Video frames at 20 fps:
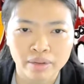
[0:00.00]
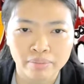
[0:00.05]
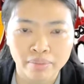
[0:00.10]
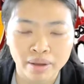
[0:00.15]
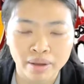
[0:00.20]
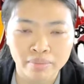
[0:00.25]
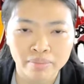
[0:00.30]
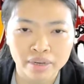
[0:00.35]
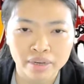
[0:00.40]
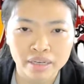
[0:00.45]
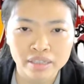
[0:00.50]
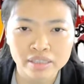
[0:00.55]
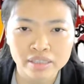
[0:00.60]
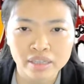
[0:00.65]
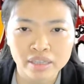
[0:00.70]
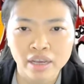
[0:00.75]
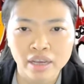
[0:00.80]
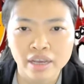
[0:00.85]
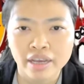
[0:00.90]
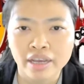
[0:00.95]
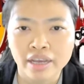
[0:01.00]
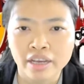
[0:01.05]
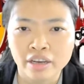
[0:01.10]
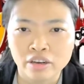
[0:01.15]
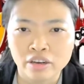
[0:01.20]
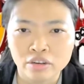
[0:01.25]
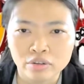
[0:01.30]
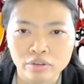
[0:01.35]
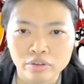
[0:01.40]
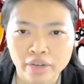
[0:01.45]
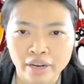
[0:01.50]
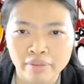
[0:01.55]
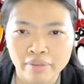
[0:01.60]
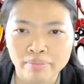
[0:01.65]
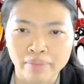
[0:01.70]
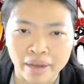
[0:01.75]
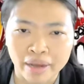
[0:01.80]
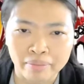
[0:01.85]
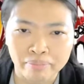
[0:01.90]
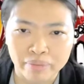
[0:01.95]
members, including
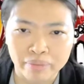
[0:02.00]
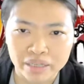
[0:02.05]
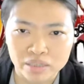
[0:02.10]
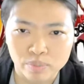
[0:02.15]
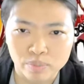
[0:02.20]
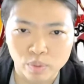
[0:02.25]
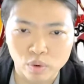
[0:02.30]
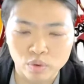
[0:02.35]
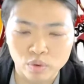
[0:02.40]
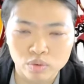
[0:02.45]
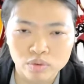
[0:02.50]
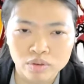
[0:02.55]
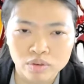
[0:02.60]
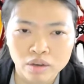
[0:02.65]
my passport.